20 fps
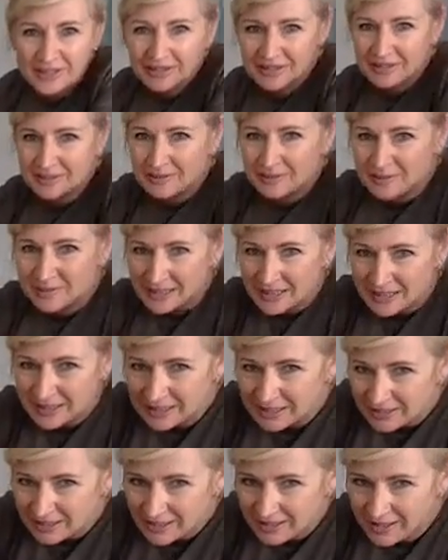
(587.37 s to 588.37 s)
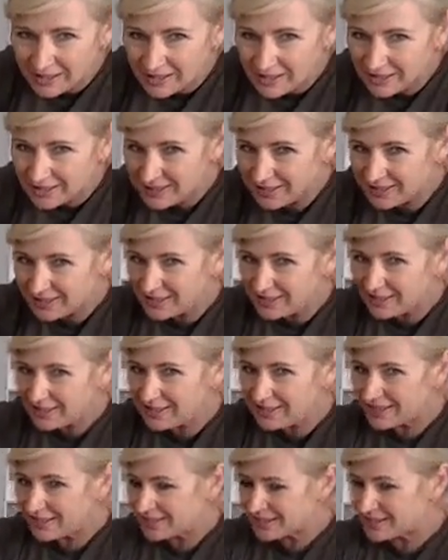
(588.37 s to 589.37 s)
Oh my
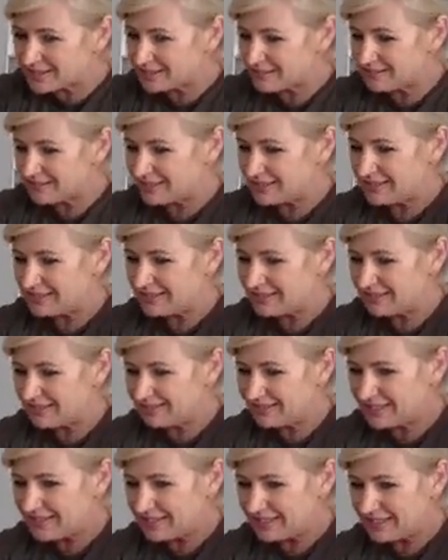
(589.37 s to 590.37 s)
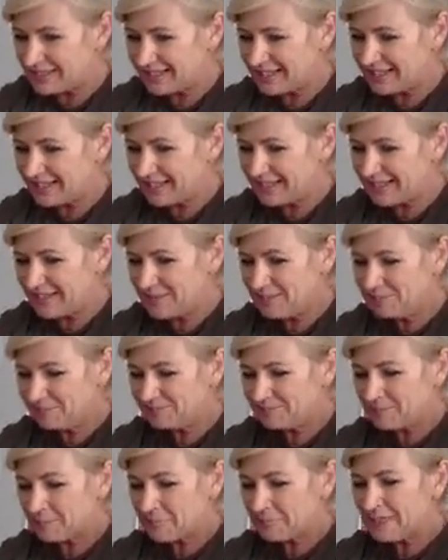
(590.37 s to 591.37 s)
gosh.
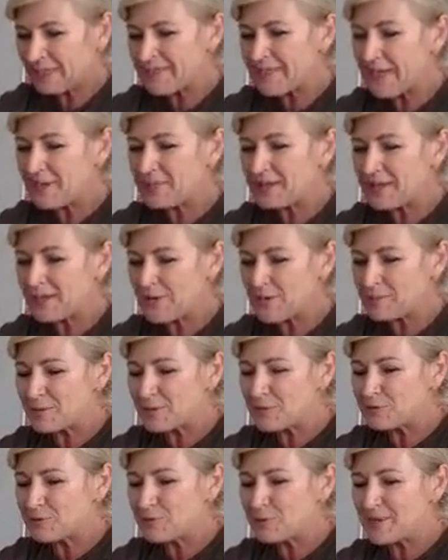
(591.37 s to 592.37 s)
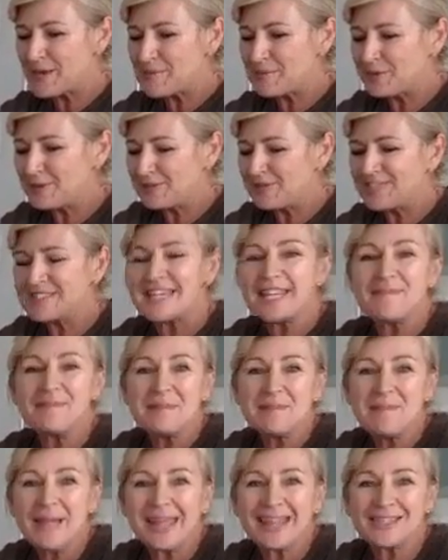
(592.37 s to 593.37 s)
Anyway, there we go, beautiful people. You can see
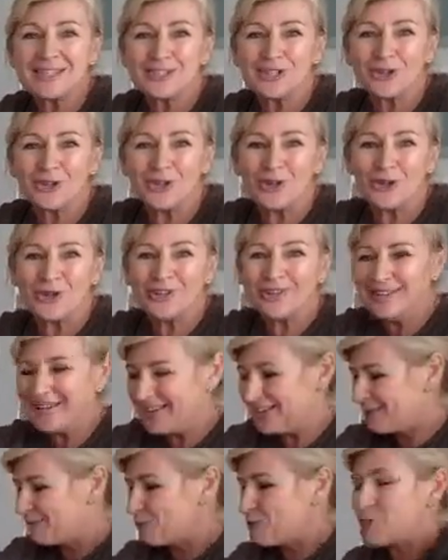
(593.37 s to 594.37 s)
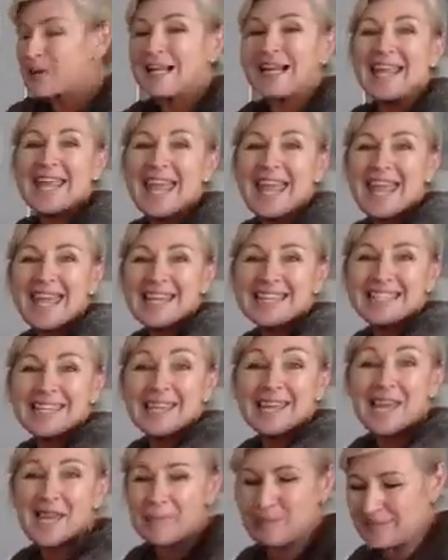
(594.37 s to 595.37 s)
me make 2. Really easy.
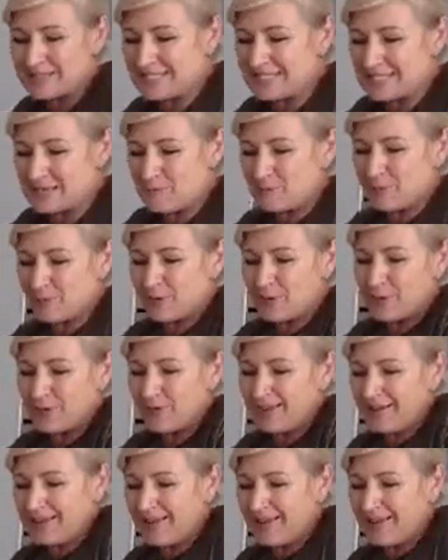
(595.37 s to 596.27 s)
Keep it simple.